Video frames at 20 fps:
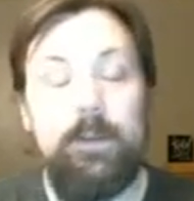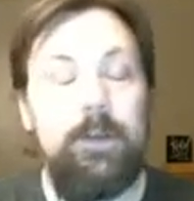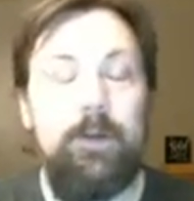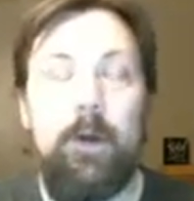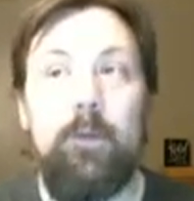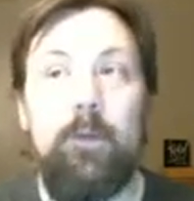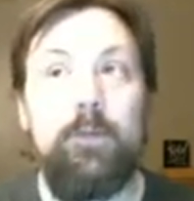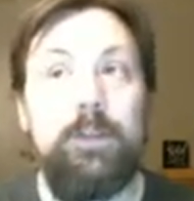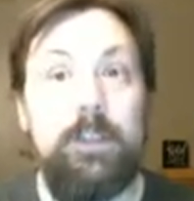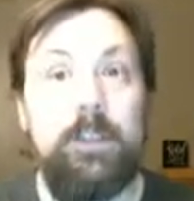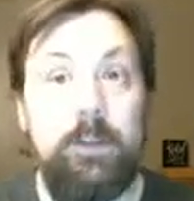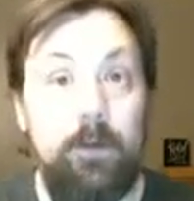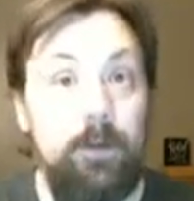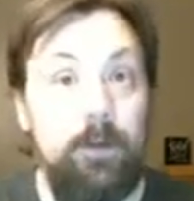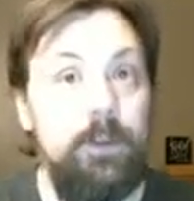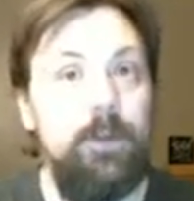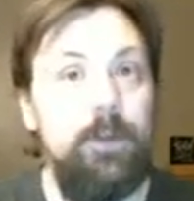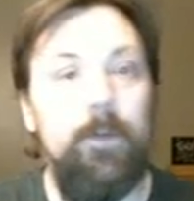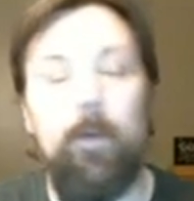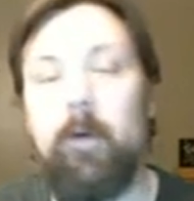so don't
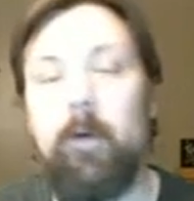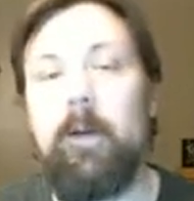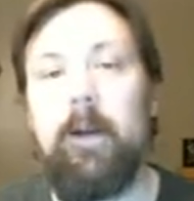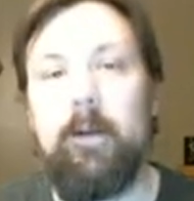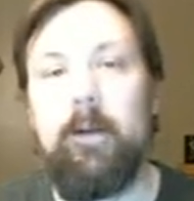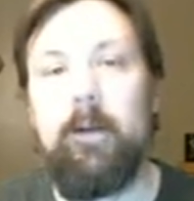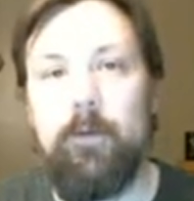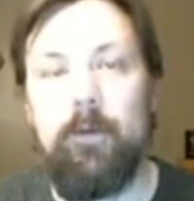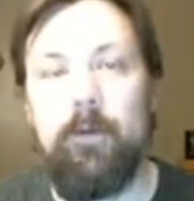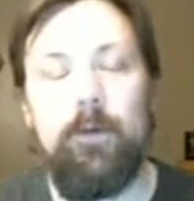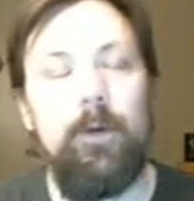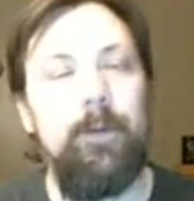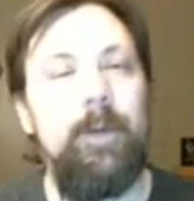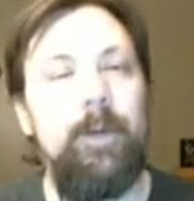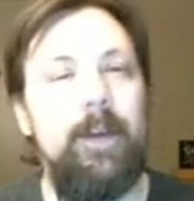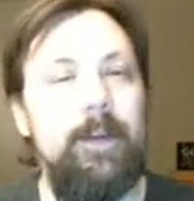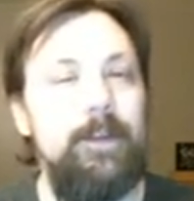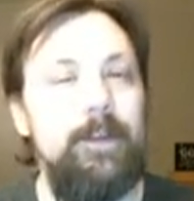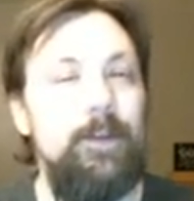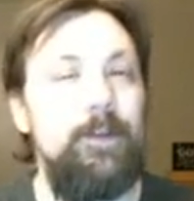search for it on Google
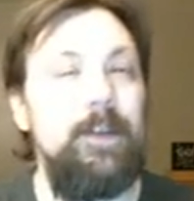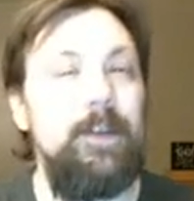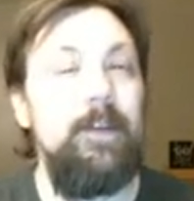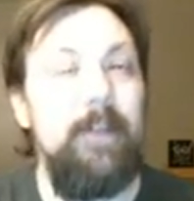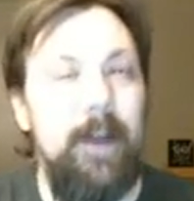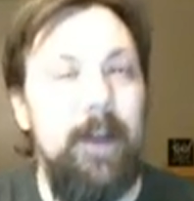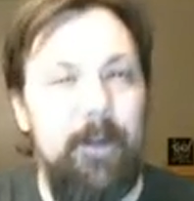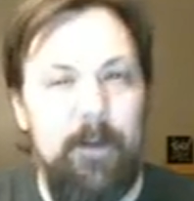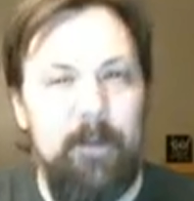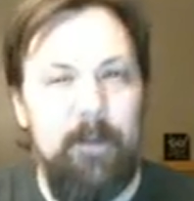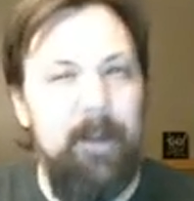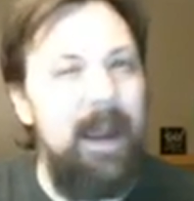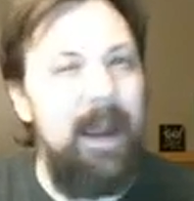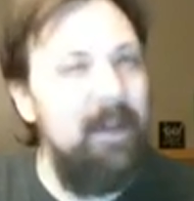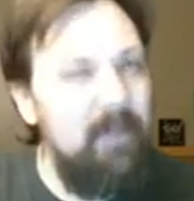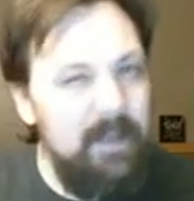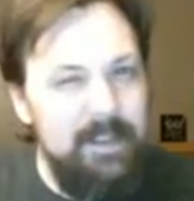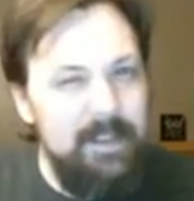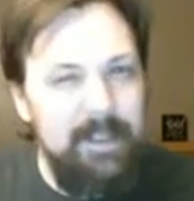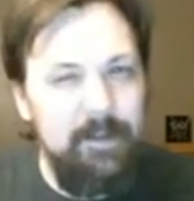because there's another
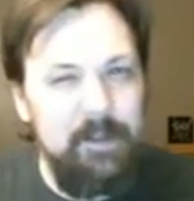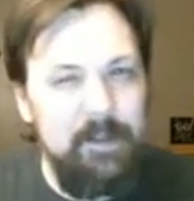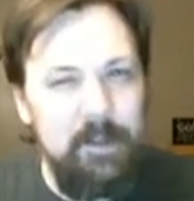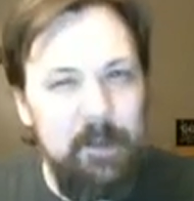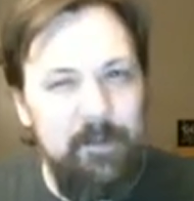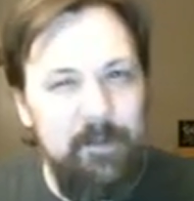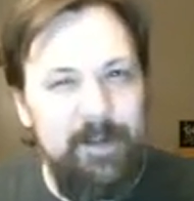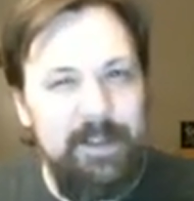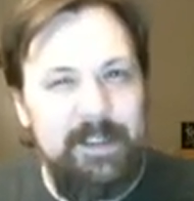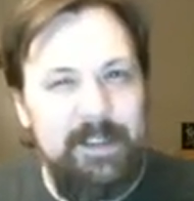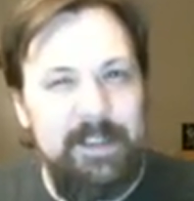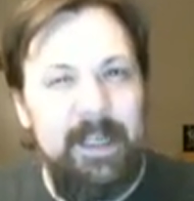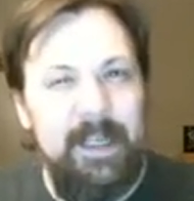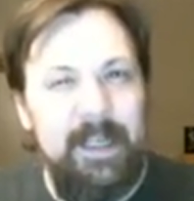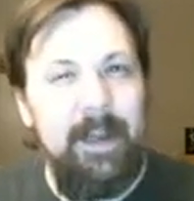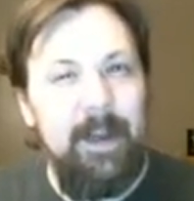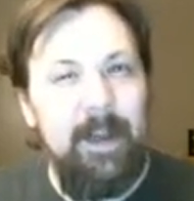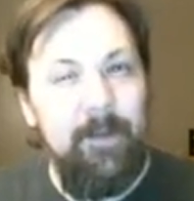MathXL service